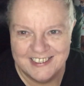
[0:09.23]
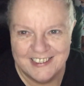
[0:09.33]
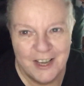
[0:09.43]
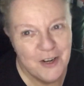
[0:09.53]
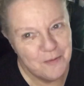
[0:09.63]

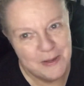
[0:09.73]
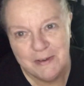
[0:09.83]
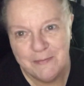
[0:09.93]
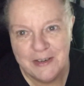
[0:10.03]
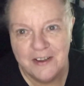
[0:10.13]
lot of people have
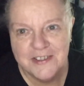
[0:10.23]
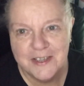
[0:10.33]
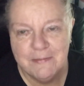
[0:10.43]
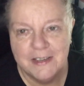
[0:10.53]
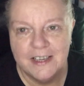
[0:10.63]
been asking
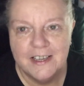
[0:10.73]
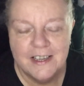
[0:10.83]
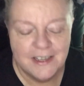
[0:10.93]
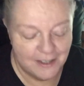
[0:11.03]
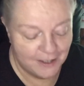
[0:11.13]
me
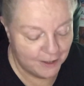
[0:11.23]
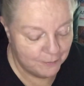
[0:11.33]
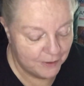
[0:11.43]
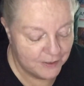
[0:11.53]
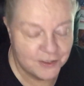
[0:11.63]

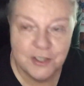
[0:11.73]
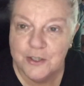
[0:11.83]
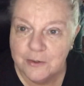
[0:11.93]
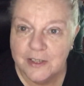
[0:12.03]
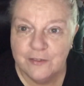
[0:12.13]
to
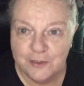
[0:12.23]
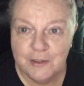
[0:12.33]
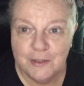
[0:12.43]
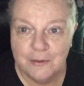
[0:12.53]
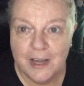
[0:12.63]
do a few
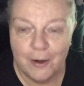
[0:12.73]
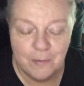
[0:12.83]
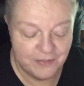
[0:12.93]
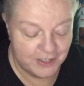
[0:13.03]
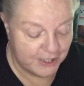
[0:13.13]
little help
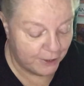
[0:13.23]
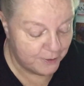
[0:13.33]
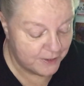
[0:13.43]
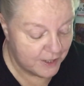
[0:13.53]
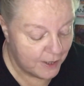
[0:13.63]

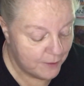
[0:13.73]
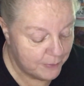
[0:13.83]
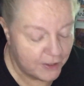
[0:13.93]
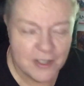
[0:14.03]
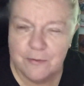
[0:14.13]
videos
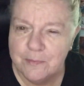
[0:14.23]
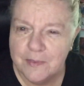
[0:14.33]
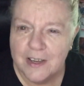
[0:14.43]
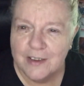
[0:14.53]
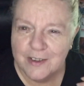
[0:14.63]
because
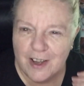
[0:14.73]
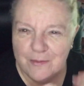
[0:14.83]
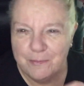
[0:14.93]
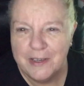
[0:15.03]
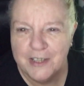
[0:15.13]
I've
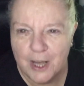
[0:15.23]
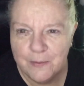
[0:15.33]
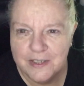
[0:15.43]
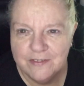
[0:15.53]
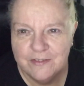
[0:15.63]
been
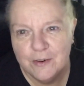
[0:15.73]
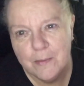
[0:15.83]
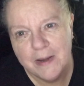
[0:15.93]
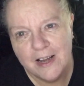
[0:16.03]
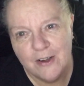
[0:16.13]
going for
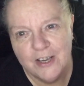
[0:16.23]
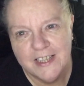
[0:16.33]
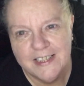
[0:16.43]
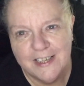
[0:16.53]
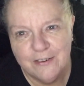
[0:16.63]
about a
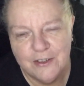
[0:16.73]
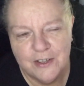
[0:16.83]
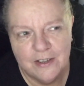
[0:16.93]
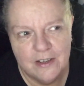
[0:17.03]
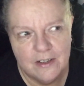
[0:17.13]
year and a
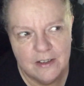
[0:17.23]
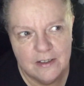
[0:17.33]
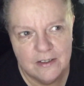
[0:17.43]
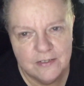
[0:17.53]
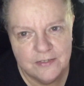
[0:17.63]

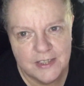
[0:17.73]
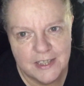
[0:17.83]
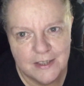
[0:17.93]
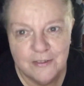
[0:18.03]
half now.